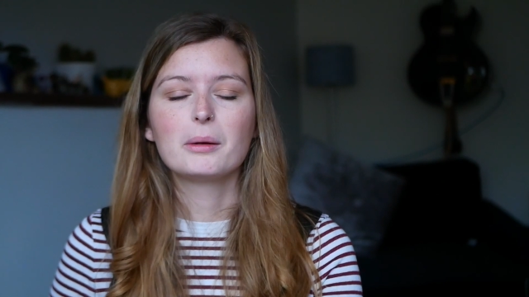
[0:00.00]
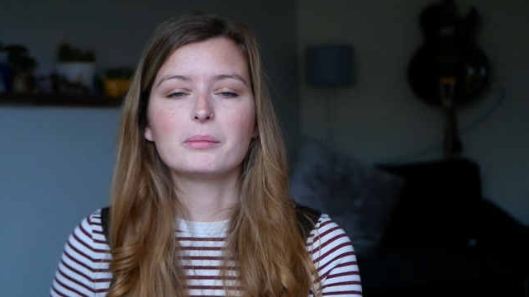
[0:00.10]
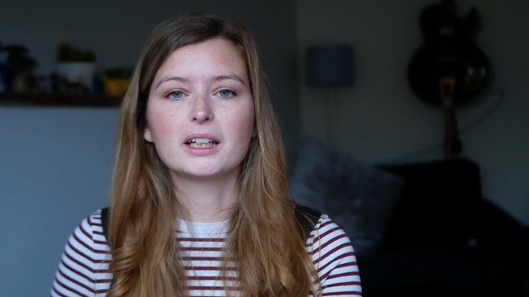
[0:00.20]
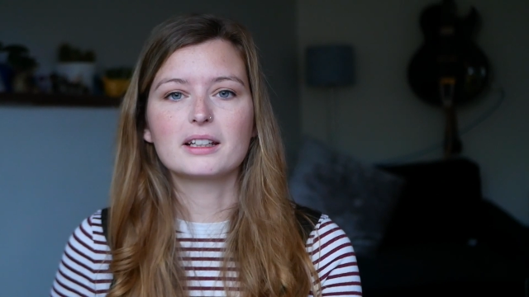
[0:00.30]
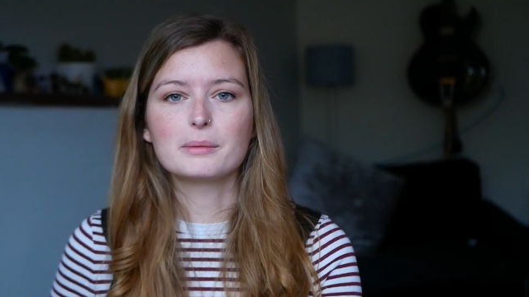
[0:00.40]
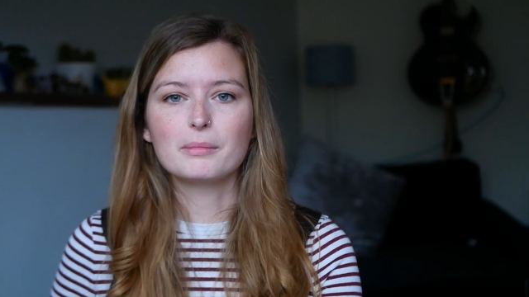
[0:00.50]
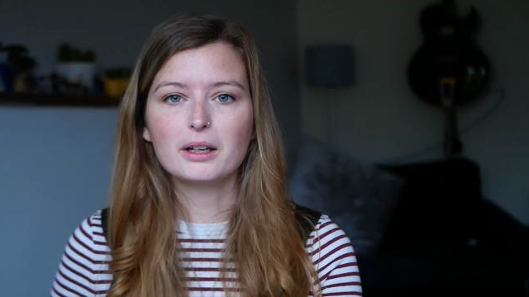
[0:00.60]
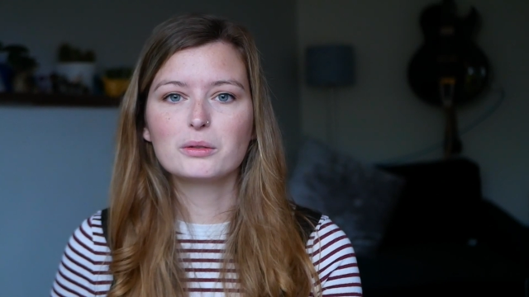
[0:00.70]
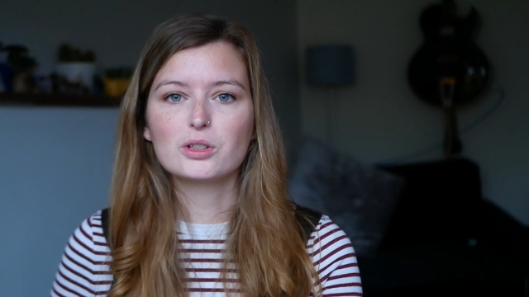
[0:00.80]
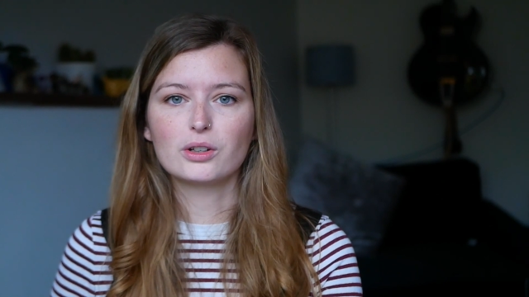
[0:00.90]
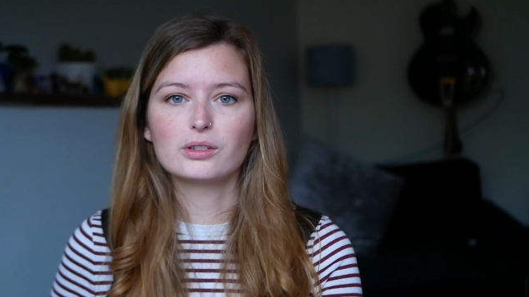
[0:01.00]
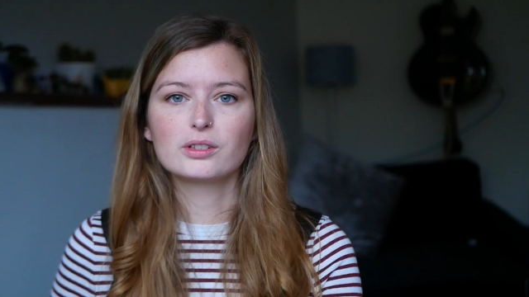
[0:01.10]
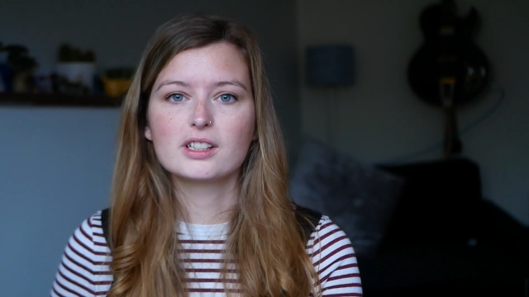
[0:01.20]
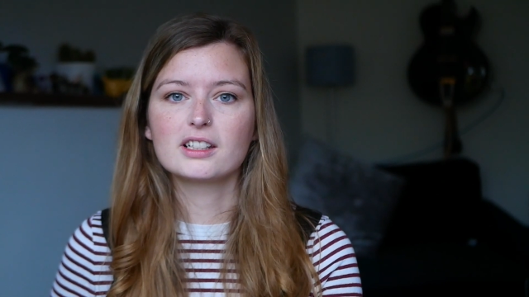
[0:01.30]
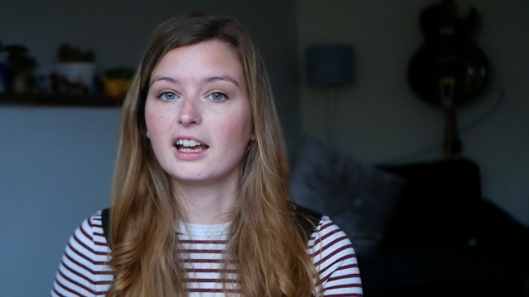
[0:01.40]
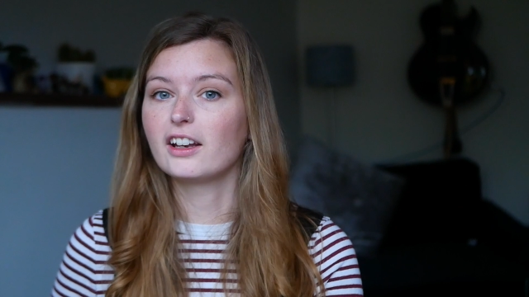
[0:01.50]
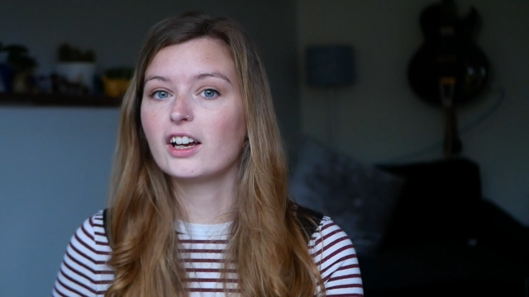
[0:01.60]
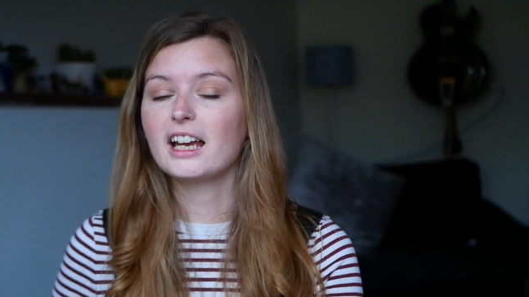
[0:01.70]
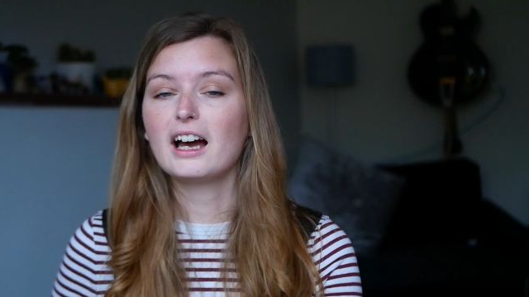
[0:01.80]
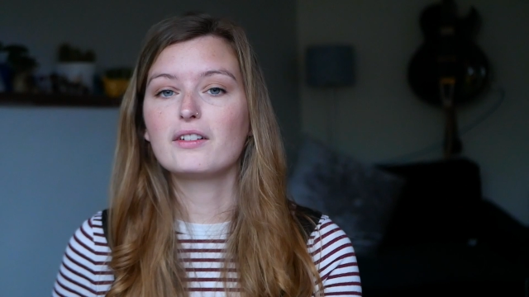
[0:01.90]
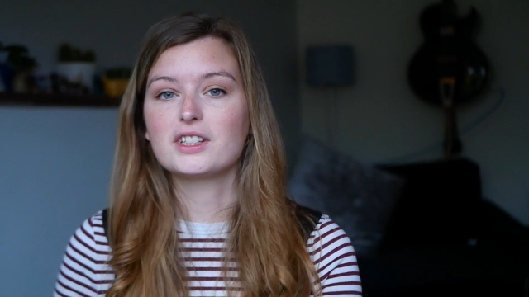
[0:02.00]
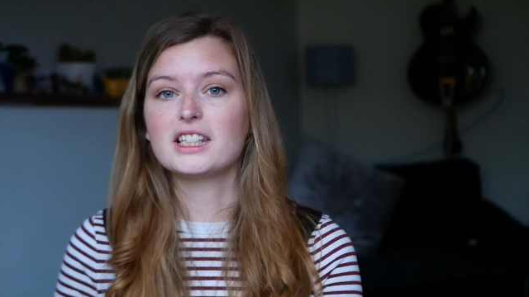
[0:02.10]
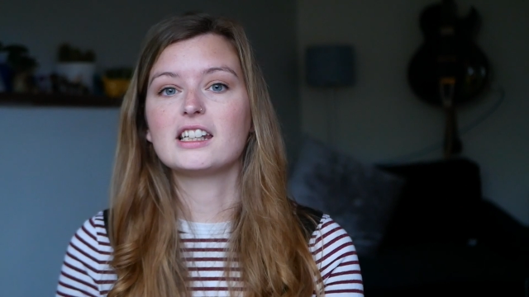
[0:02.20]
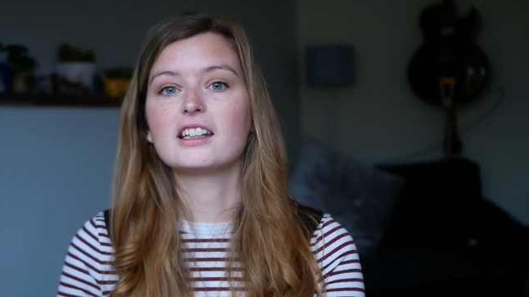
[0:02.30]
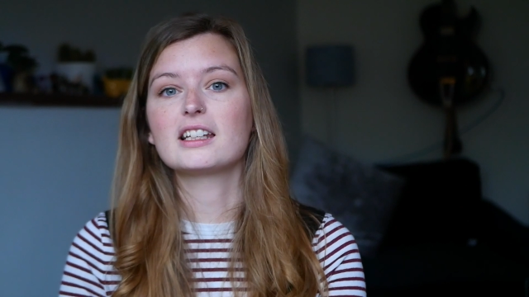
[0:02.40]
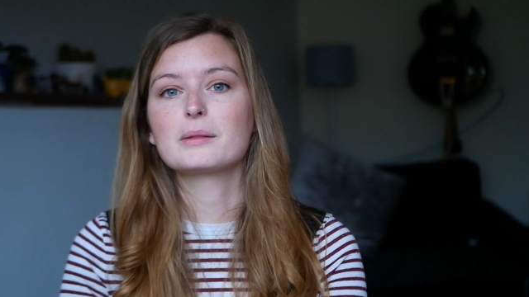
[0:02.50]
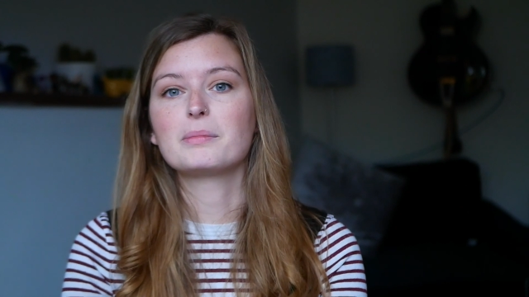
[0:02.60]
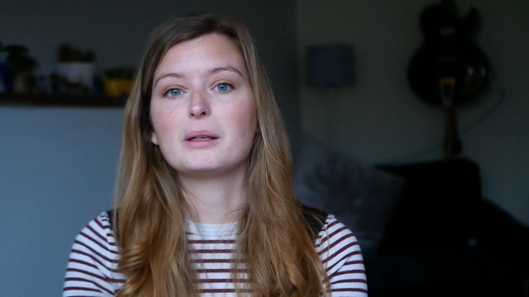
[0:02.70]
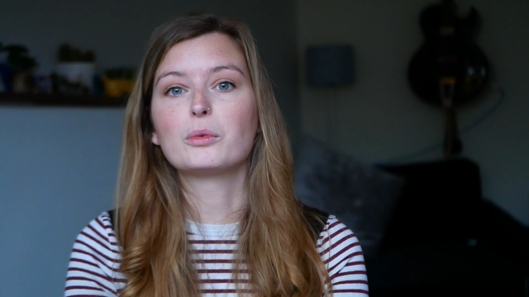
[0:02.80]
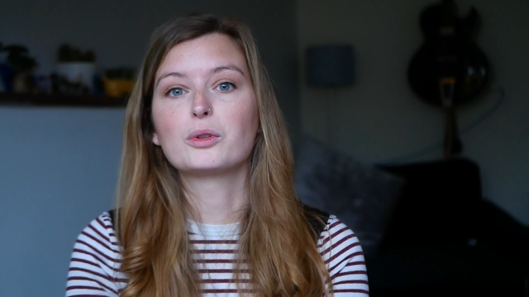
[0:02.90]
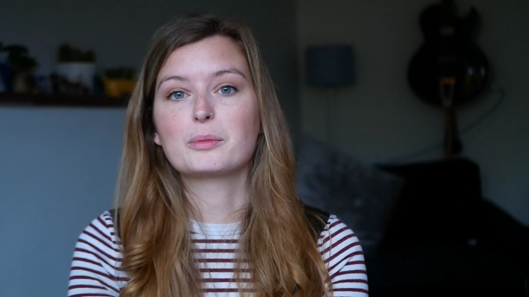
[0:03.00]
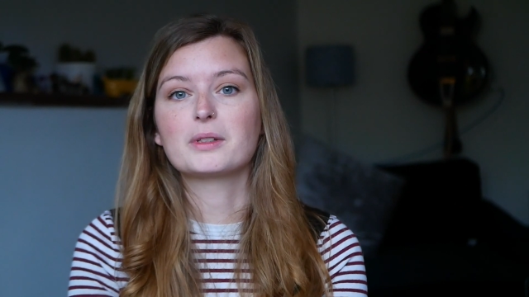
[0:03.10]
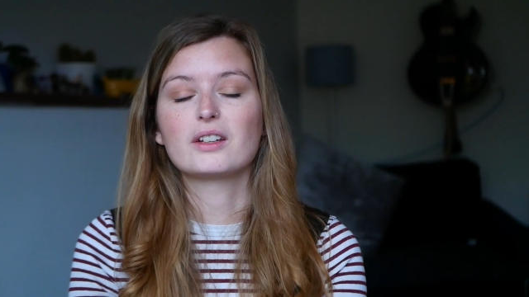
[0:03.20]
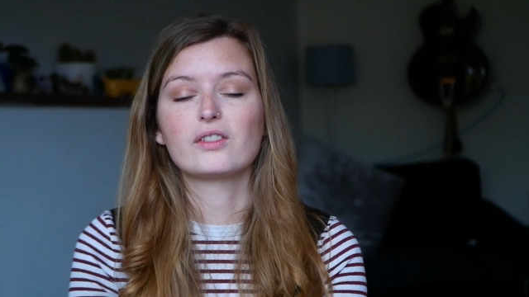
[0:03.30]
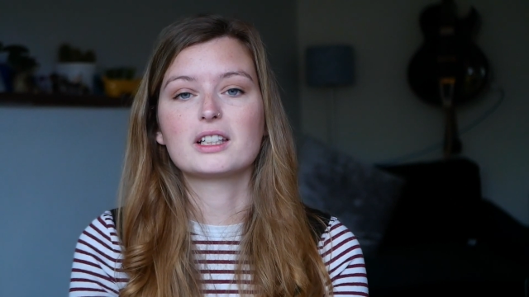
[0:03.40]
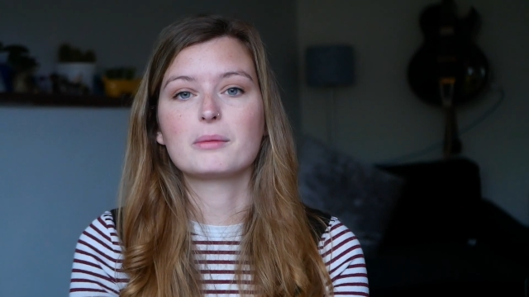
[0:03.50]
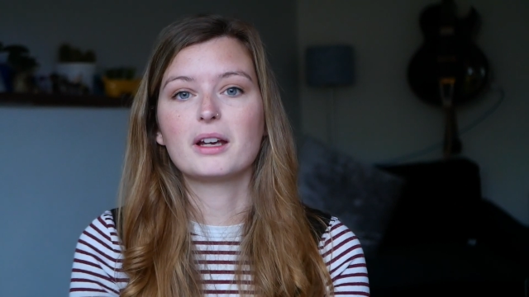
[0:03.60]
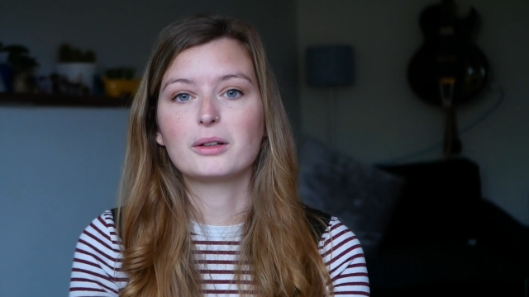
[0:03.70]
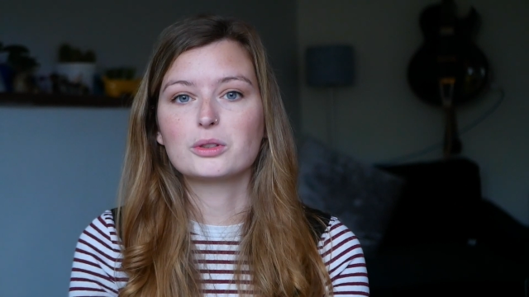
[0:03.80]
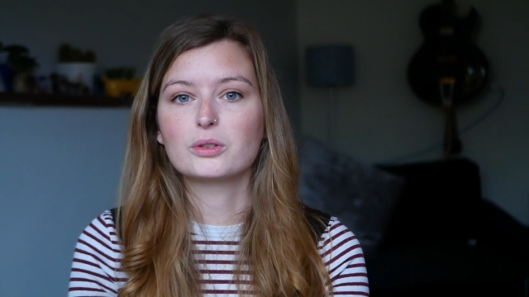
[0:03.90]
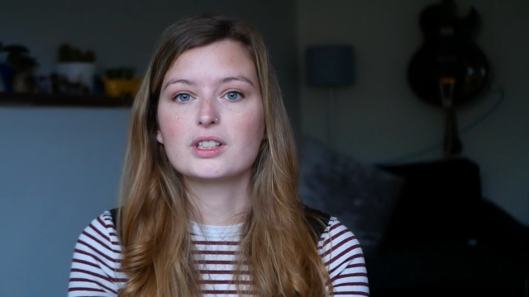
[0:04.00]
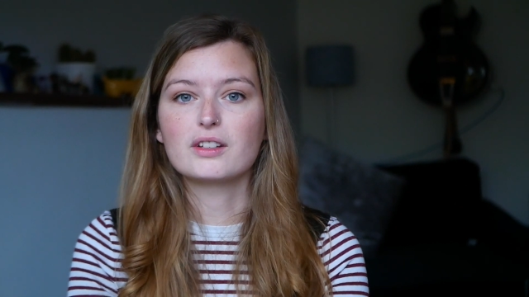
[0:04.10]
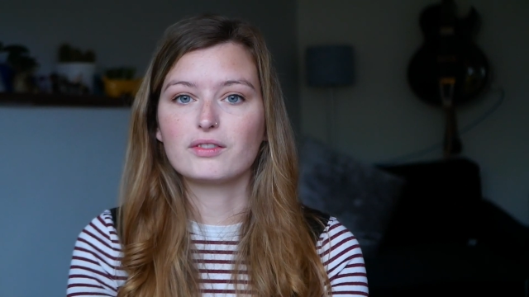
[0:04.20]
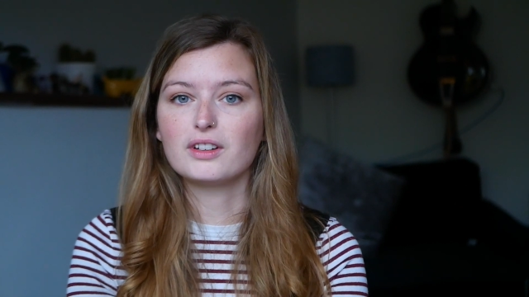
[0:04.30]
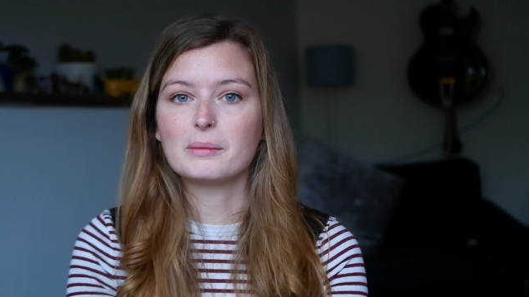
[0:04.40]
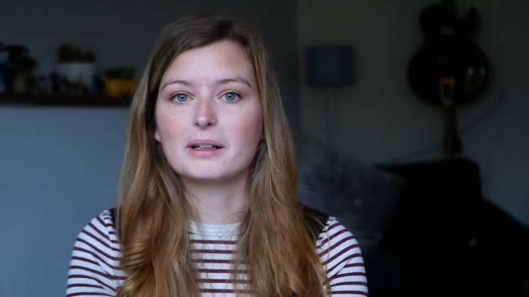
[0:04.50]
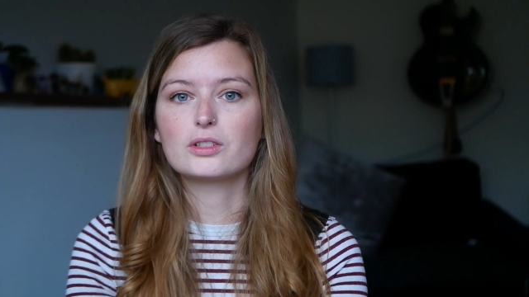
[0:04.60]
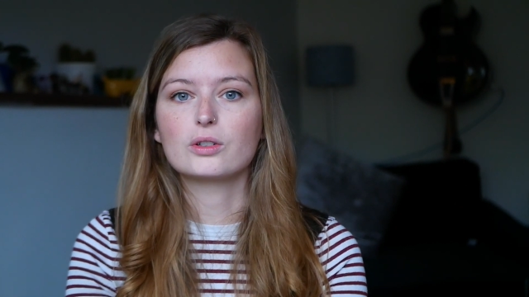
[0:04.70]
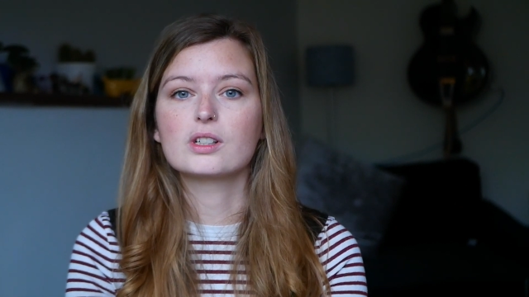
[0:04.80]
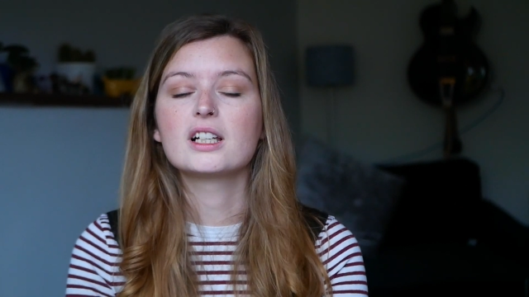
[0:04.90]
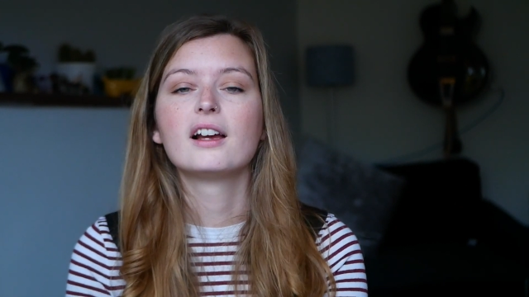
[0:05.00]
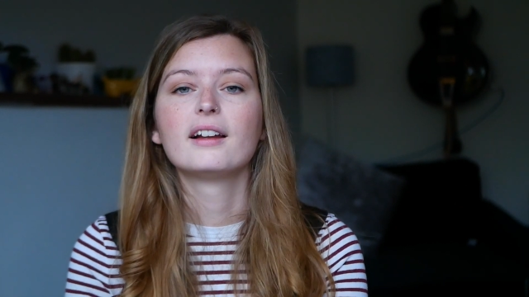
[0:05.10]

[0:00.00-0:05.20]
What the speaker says: Because male dogs, and I have seen this be more specific to male dogs than female dogs,